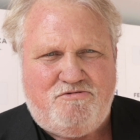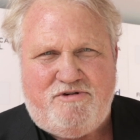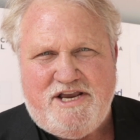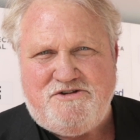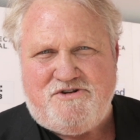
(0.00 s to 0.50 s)
a
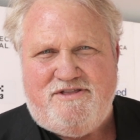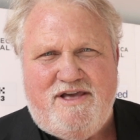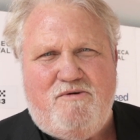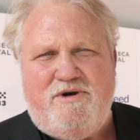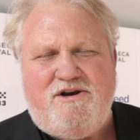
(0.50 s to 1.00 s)
reason
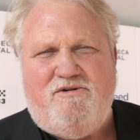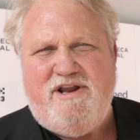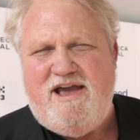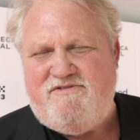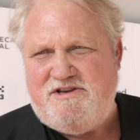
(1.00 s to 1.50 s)
that we don't
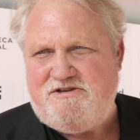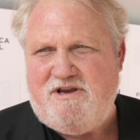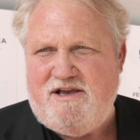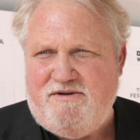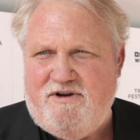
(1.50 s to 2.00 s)
have as
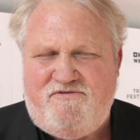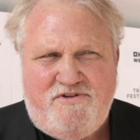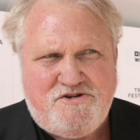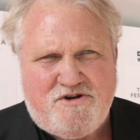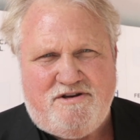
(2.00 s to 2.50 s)

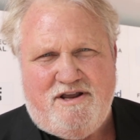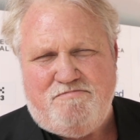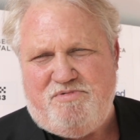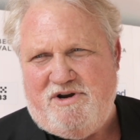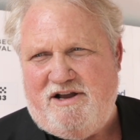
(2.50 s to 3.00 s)
efficient
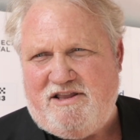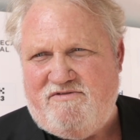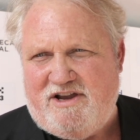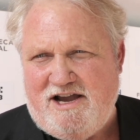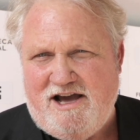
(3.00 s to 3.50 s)
and
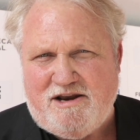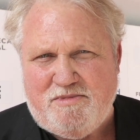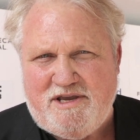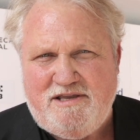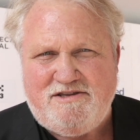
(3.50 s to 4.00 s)
productive
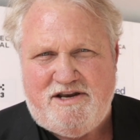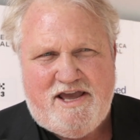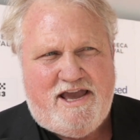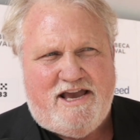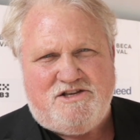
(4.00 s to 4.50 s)
economy
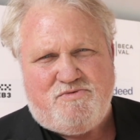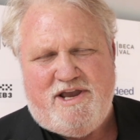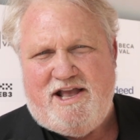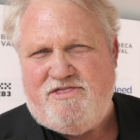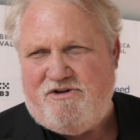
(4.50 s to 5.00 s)
today as
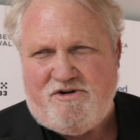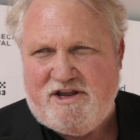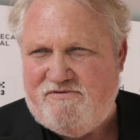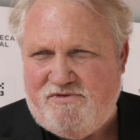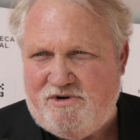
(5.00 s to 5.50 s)
we had
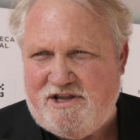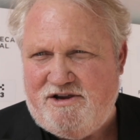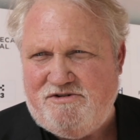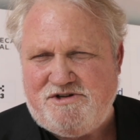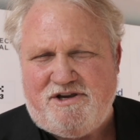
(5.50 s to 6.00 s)
30 and 40
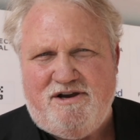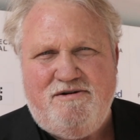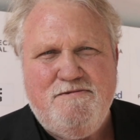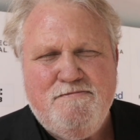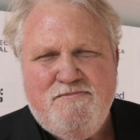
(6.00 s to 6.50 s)
years ago,
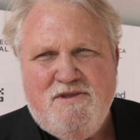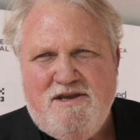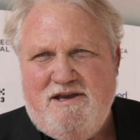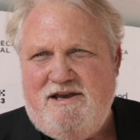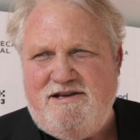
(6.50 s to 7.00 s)

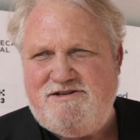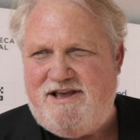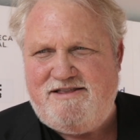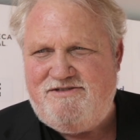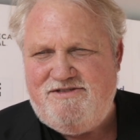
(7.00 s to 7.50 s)
is
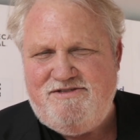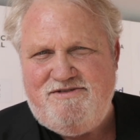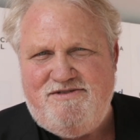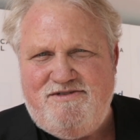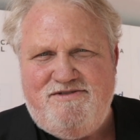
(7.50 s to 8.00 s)
that
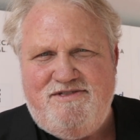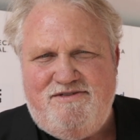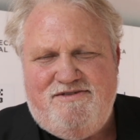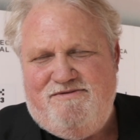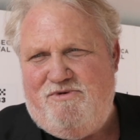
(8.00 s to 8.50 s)

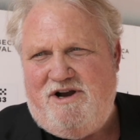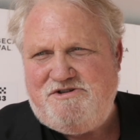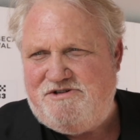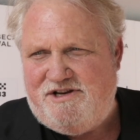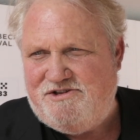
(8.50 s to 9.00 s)

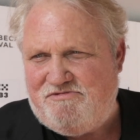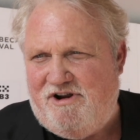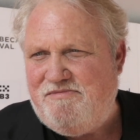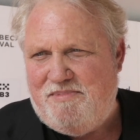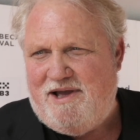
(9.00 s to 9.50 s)
Washington's
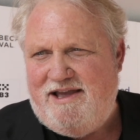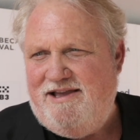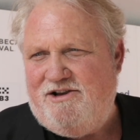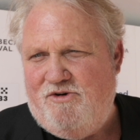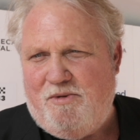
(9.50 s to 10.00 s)
run
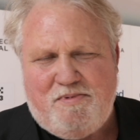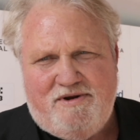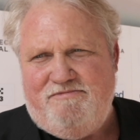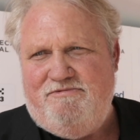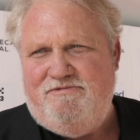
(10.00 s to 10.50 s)
by
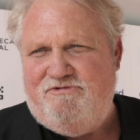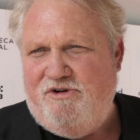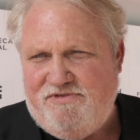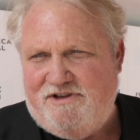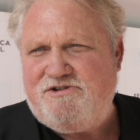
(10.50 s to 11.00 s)
corporate,
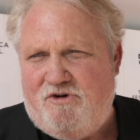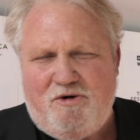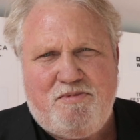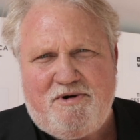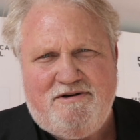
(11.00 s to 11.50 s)
ruthless
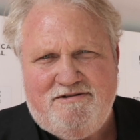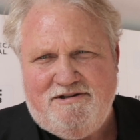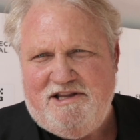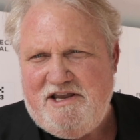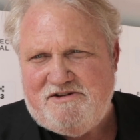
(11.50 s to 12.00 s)
corporate
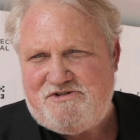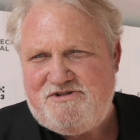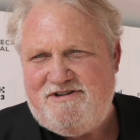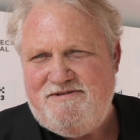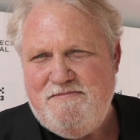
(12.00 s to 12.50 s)

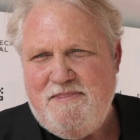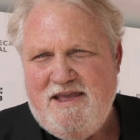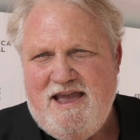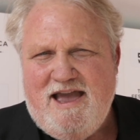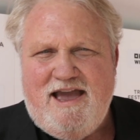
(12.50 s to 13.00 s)
elites.
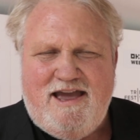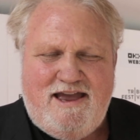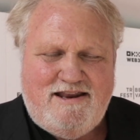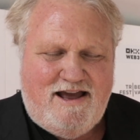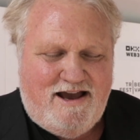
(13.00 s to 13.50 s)

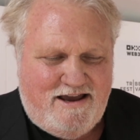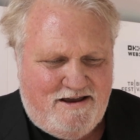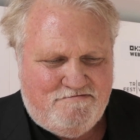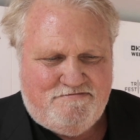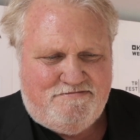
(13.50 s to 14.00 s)
And I,